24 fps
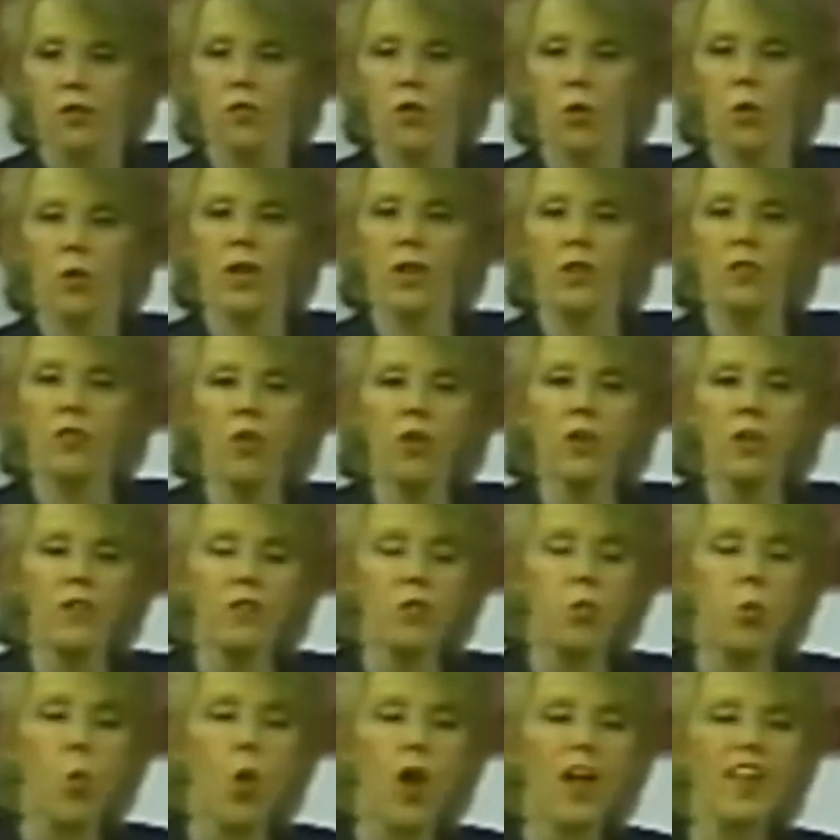So he took
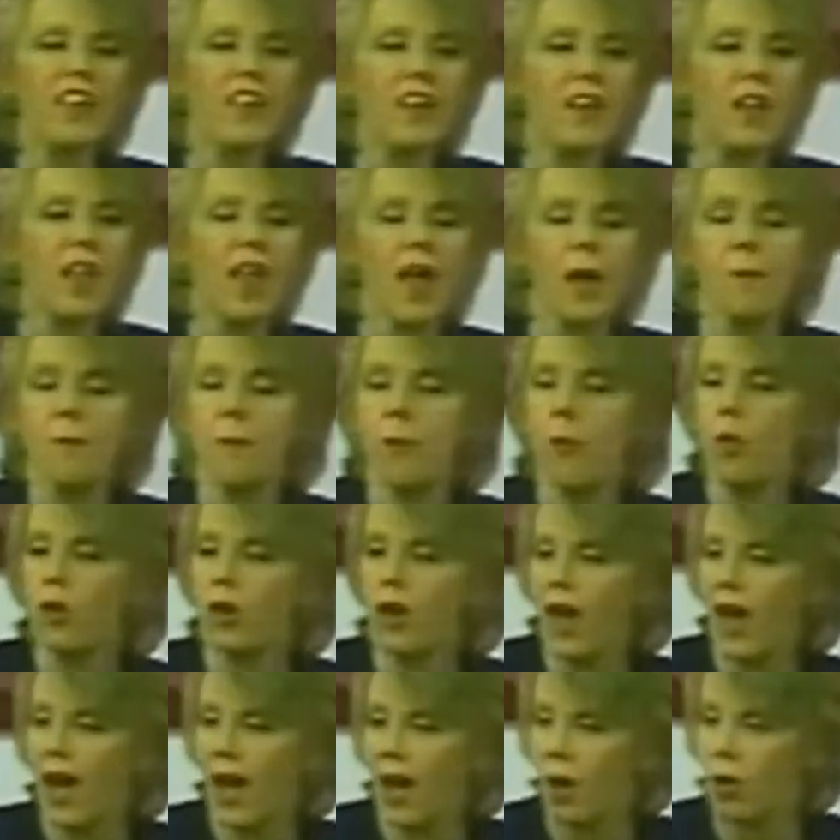his white
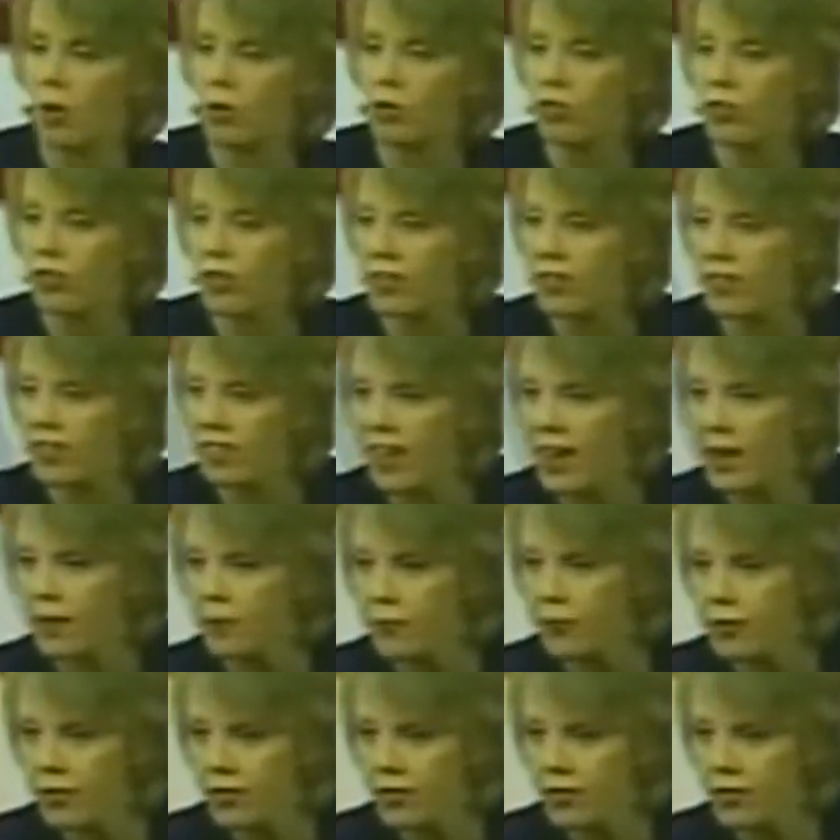clapboard house in San